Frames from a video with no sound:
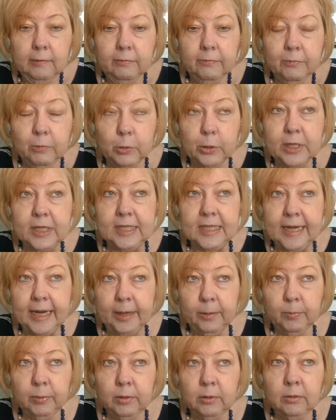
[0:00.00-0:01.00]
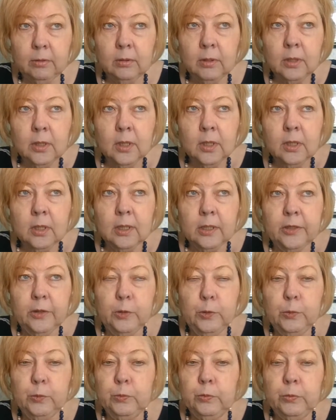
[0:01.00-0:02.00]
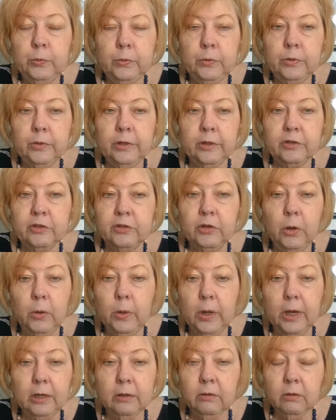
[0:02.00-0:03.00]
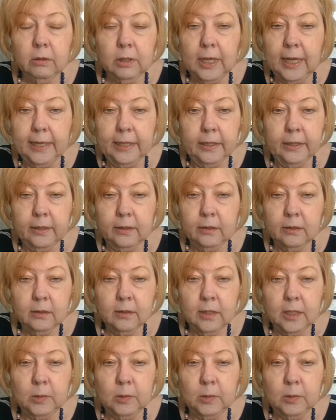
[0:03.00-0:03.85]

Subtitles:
For example, there's no underlining